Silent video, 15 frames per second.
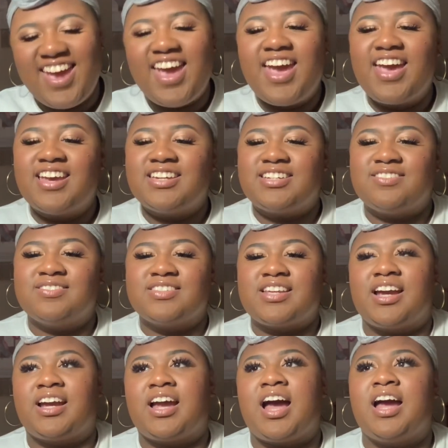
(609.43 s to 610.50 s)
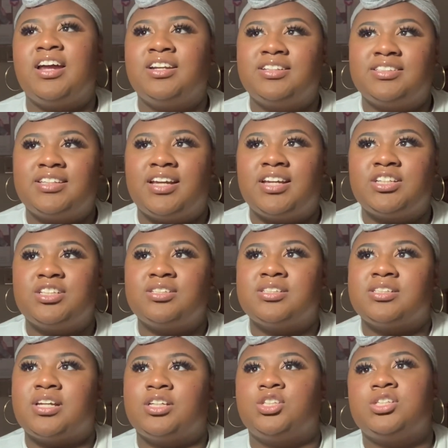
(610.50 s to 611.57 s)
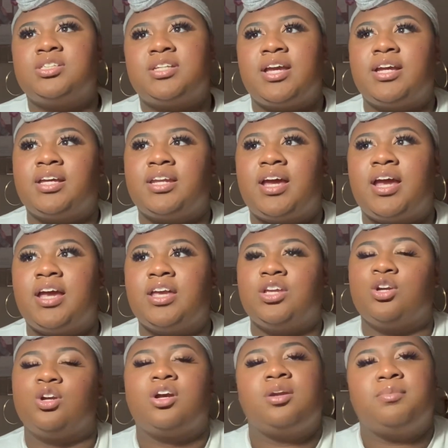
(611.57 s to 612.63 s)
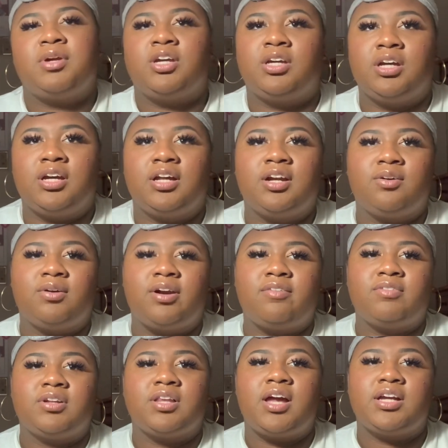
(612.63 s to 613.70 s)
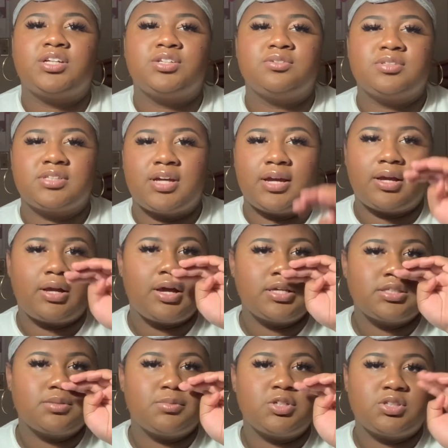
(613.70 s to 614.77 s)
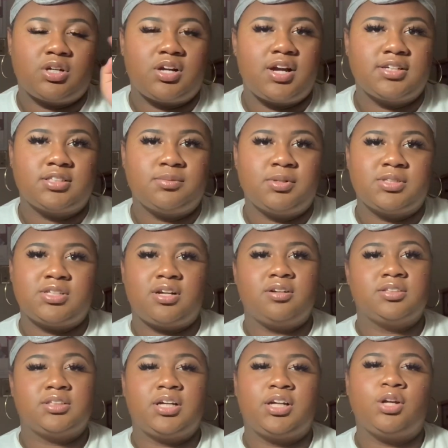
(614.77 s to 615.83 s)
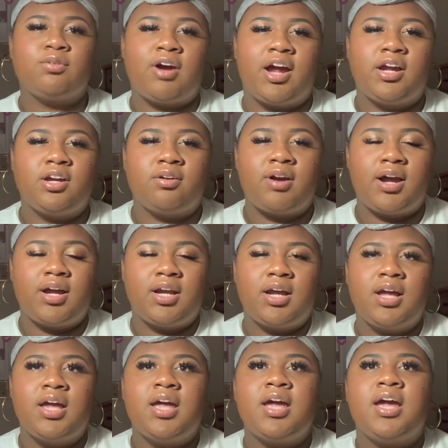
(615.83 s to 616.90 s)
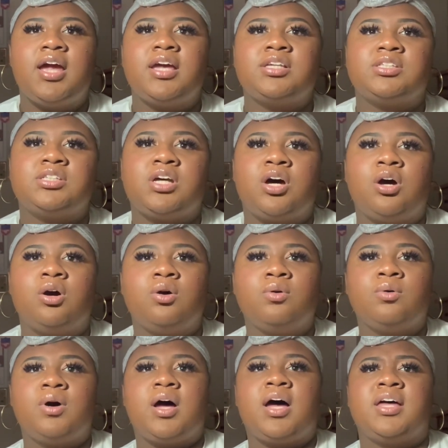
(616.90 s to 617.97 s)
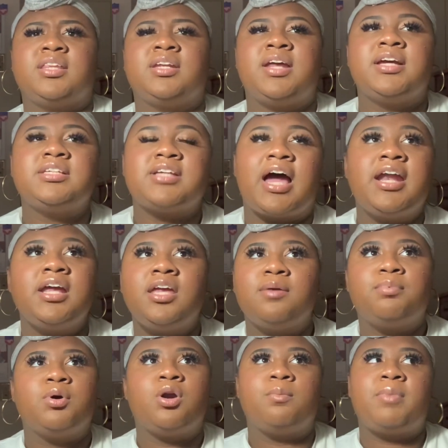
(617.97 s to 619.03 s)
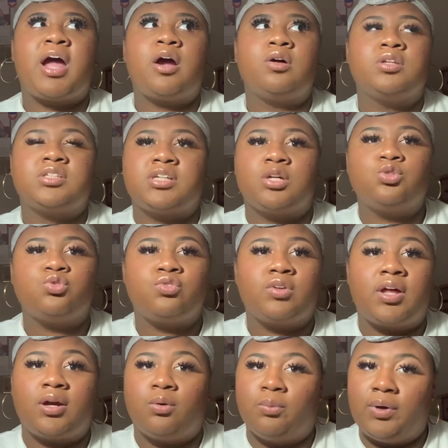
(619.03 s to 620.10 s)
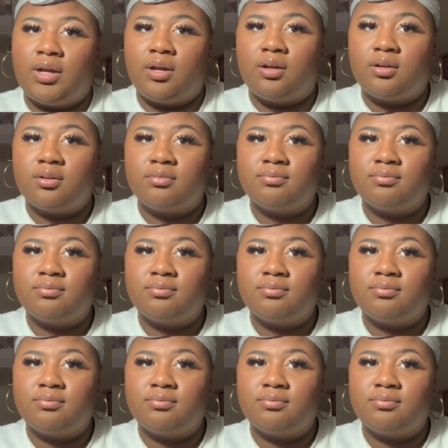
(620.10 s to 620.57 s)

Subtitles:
And she was like, I understand. She was like, just take a day and you're gonna be good or whatever. Like, she was like, customers are customers. And I was like, you're right. And so I didn't get put back on the schedule for like a week.